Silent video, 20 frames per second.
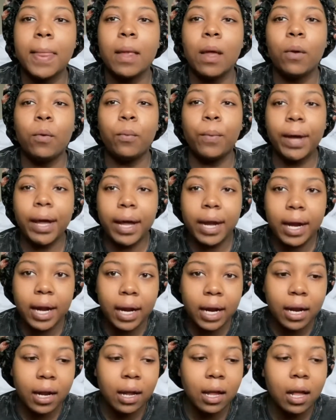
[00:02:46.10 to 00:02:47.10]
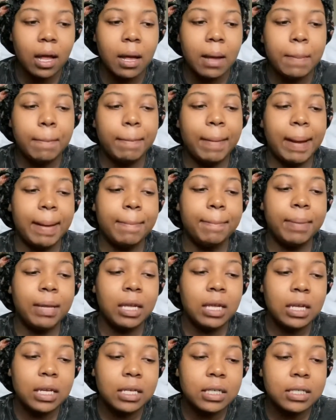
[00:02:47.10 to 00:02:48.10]
where my
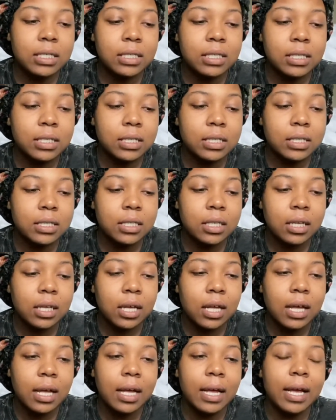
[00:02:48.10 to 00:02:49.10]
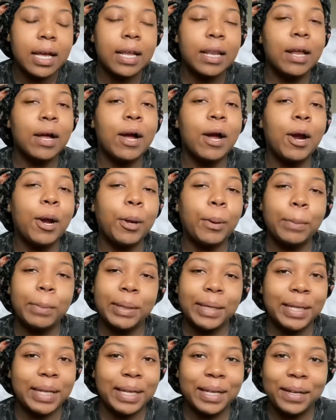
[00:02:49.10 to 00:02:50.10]
peace and
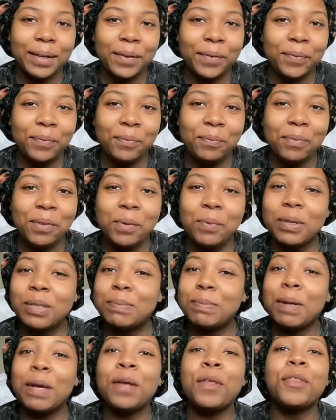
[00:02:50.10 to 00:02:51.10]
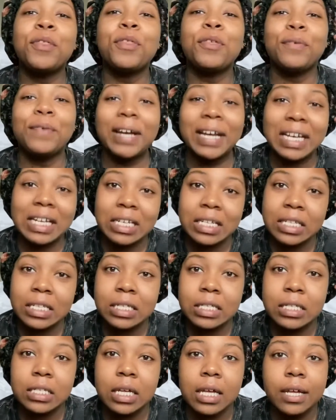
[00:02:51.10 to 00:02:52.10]
harmony was being
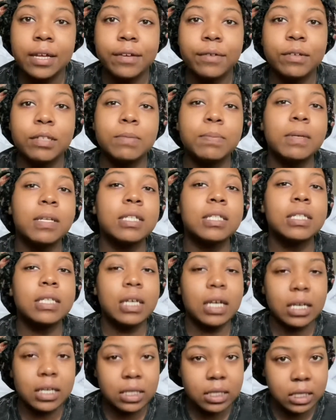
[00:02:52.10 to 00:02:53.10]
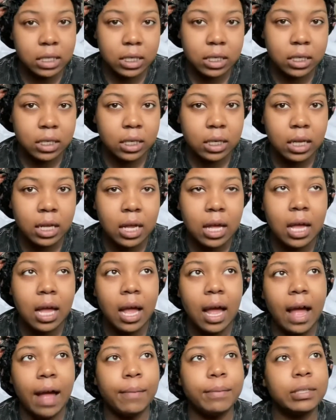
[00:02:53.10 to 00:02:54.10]
threatened. It was being tainted.
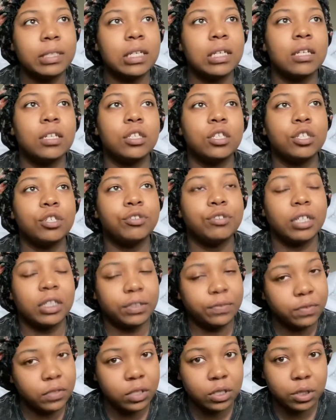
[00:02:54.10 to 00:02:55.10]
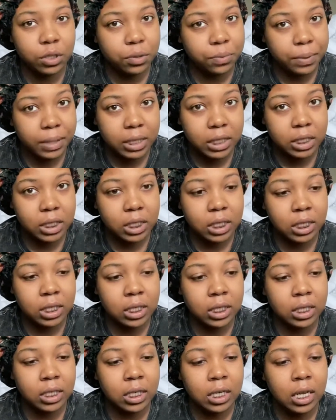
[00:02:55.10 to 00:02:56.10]
I was in a stressful
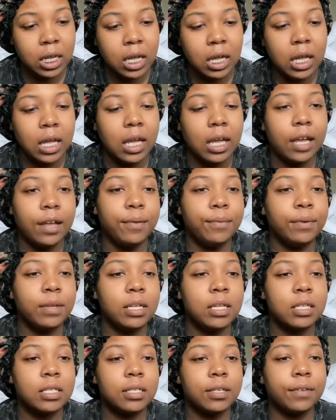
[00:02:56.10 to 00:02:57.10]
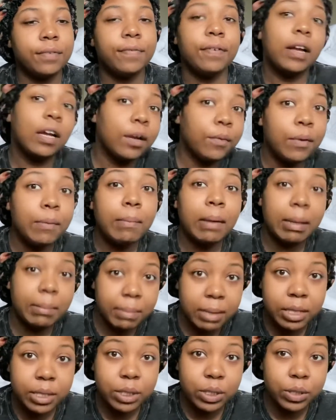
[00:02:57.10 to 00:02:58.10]
situation. It was fucking with my
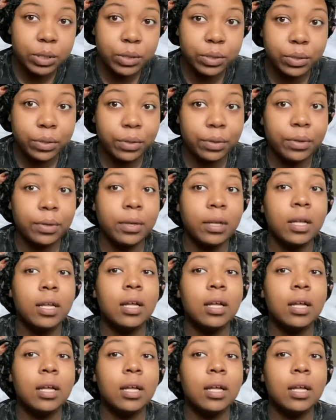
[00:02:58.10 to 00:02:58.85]
mental.